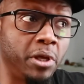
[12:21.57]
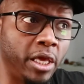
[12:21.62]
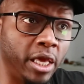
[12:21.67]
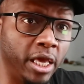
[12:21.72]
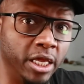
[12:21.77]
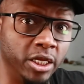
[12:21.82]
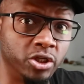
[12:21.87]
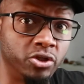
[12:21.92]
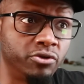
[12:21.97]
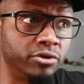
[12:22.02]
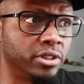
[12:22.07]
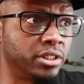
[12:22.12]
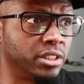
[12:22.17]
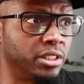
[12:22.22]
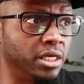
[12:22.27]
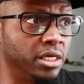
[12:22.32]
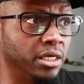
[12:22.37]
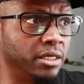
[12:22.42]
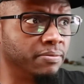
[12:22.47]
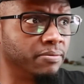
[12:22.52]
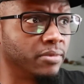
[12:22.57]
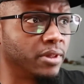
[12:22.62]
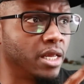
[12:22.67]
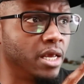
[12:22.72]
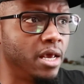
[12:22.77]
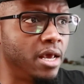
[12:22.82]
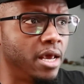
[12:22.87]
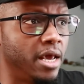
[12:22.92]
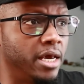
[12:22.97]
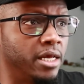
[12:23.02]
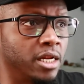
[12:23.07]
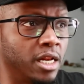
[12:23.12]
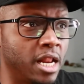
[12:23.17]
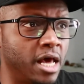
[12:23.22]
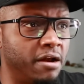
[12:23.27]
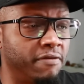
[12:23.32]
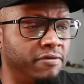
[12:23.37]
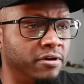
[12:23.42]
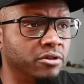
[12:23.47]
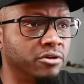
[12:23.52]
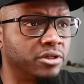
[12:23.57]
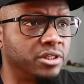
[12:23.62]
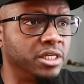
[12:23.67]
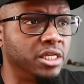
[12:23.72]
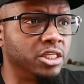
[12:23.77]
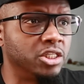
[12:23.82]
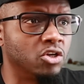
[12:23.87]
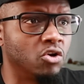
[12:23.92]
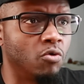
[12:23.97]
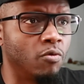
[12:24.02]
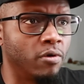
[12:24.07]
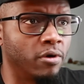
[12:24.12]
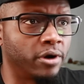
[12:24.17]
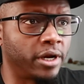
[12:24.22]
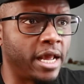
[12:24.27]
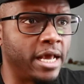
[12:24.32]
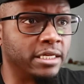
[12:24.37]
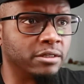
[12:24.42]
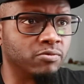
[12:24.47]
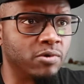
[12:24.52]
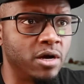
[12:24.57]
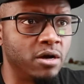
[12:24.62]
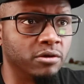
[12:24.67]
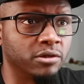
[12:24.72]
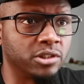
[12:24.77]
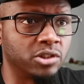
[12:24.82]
Interesting. And a lot of other seasonal work as well.